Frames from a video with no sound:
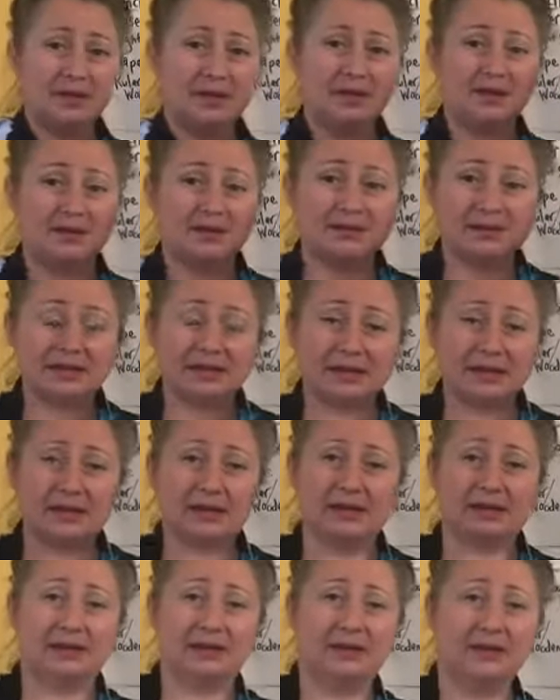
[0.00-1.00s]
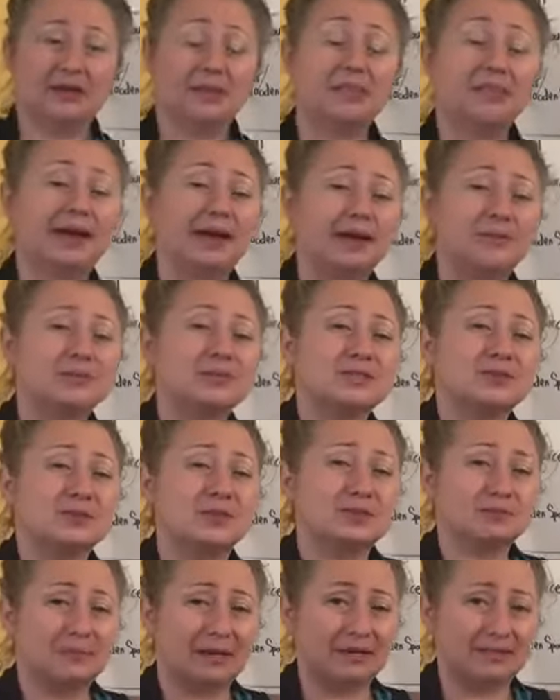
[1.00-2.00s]
And again, that was
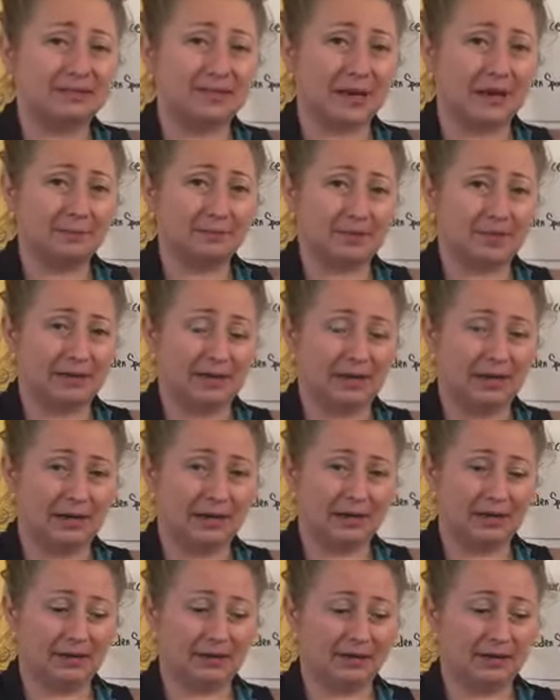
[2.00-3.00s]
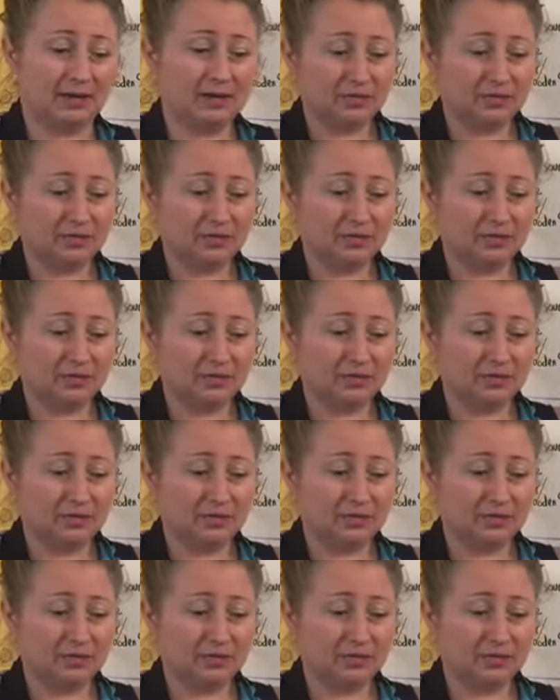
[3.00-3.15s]
with my dominant hand.